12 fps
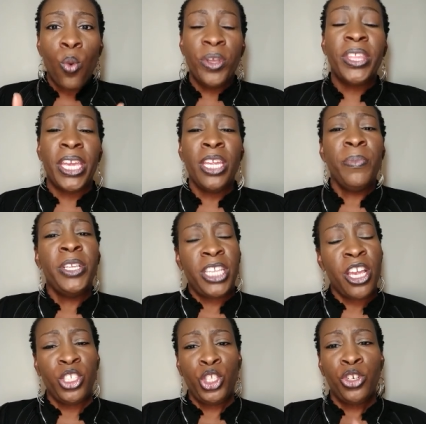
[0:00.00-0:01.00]
When the enemy
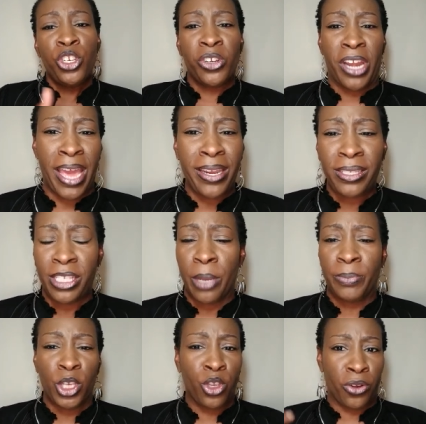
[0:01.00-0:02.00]
tells you you're not
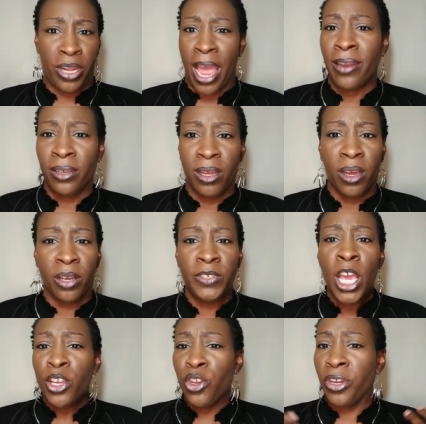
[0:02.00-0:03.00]
accepted, you're not
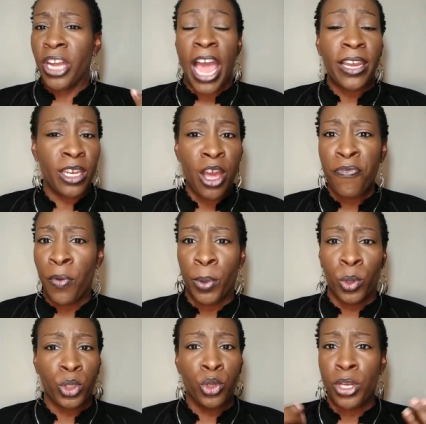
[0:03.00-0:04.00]
loved, you're not
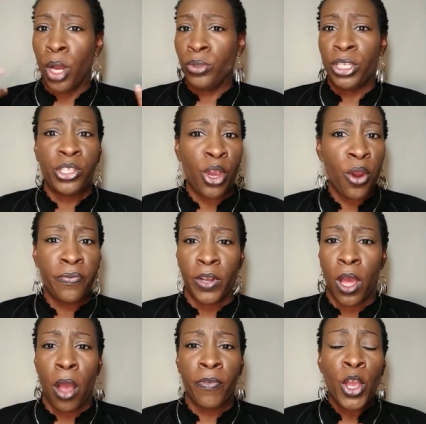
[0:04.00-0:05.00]
lovable, you don't deserve
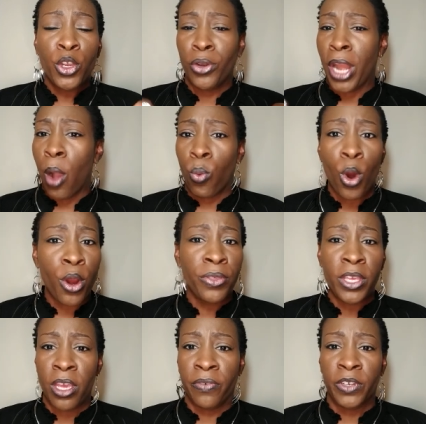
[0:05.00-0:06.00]
love, you're not
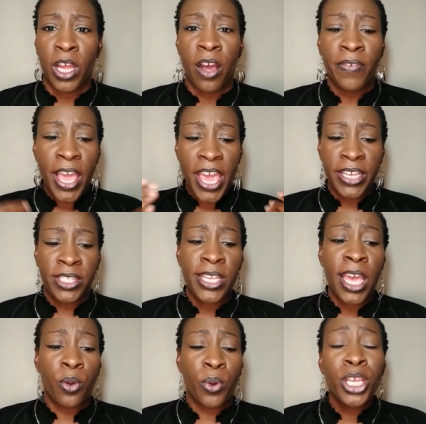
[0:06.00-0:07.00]
worthy of love,
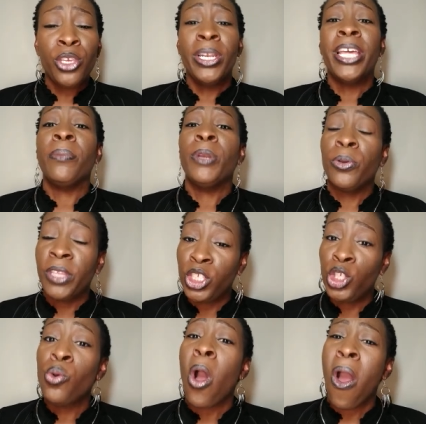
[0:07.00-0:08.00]
etc., you let them know
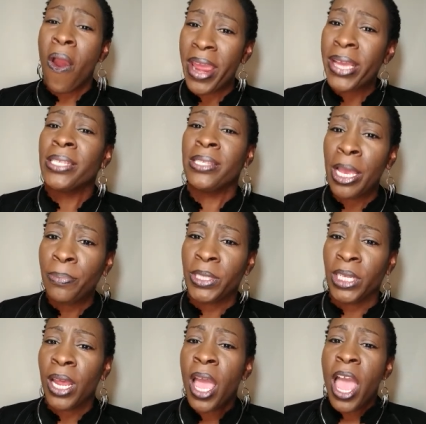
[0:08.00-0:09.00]
that you are
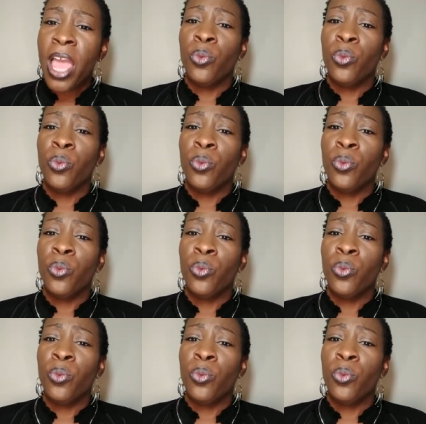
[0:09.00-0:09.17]
accepted.